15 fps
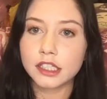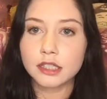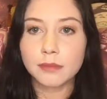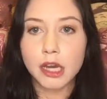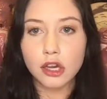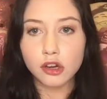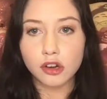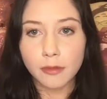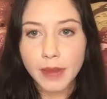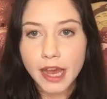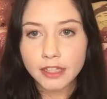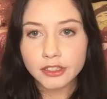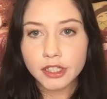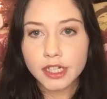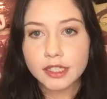to my home
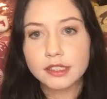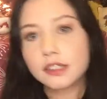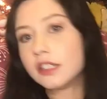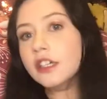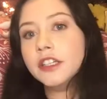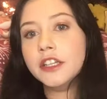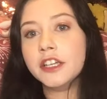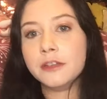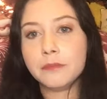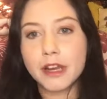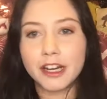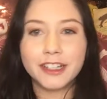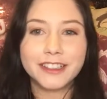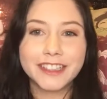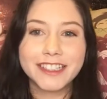address in, in
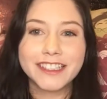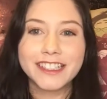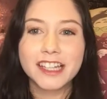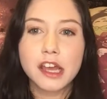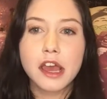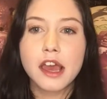Maryland.